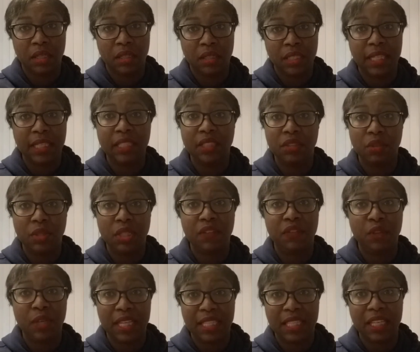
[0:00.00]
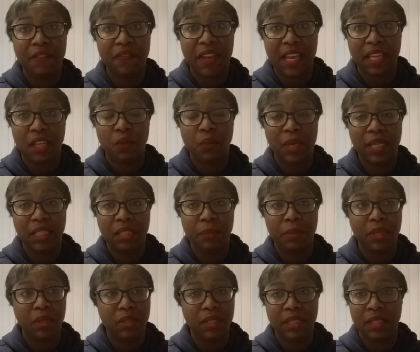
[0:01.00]
Now this only if you had to evacuate the
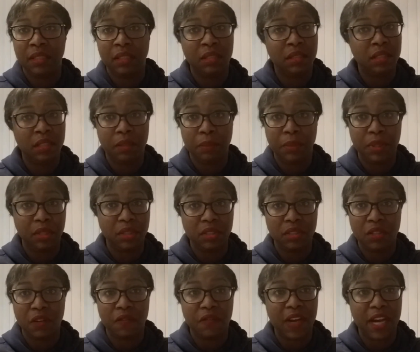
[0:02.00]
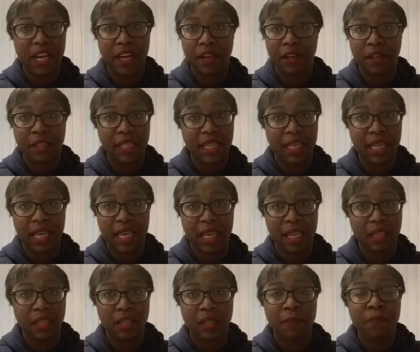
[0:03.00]
building. The building's on fire. They
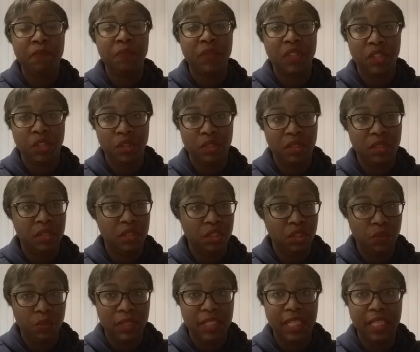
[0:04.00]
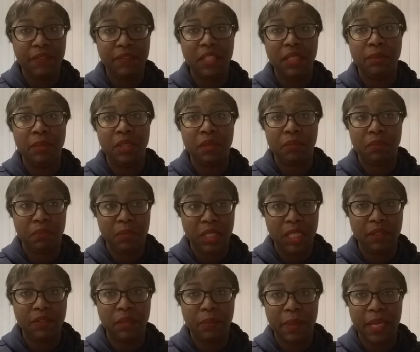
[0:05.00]
can't. You you would give them the
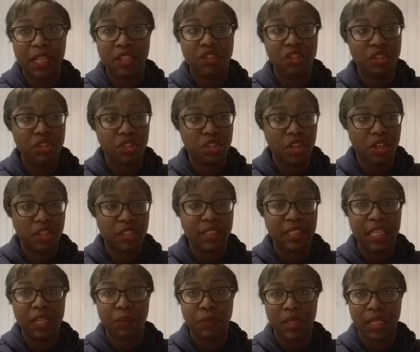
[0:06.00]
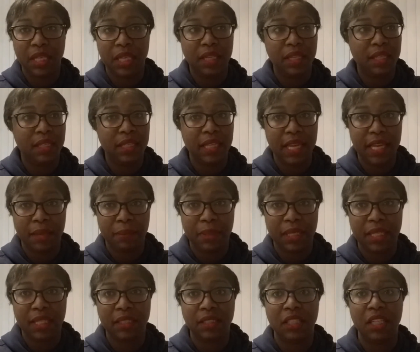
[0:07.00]
give the patient the chart. They would get in the
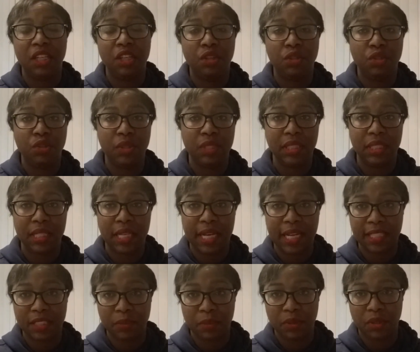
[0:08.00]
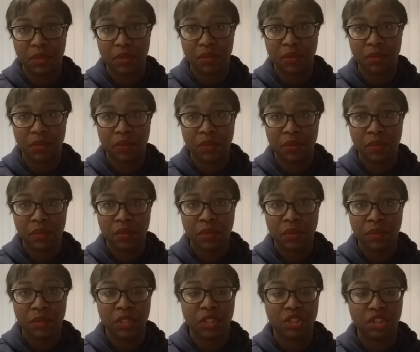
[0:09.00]
ambulance and go to another hospital.
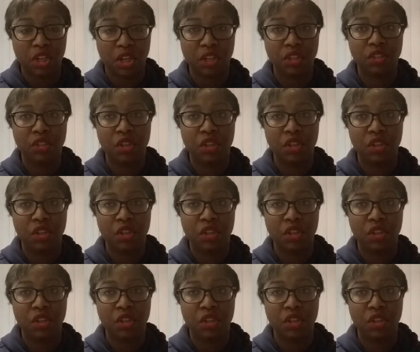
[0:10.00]
The chart